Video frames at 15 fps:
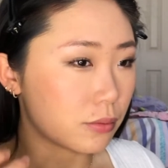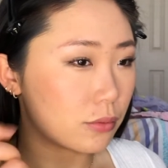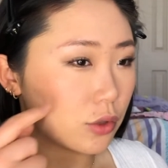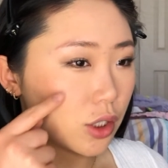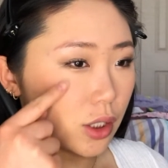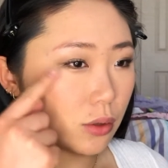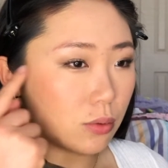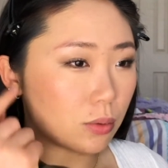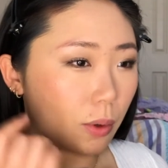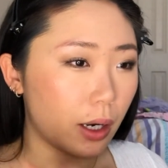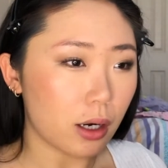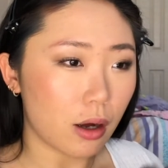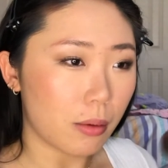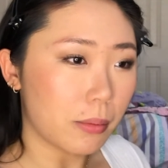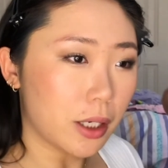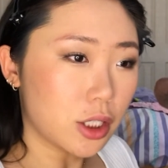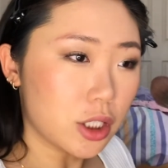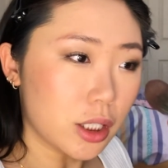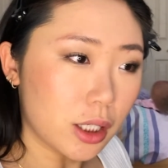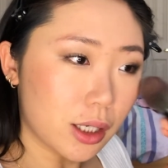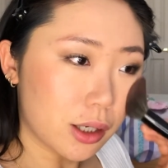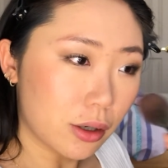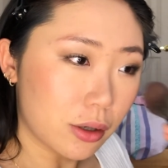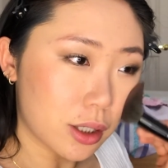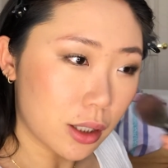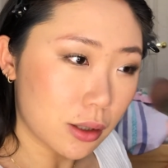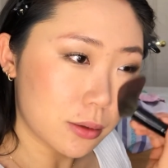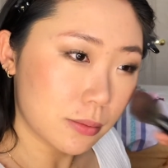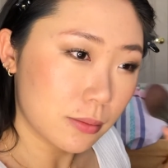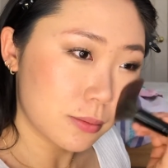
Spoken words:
Just right on my cheek area.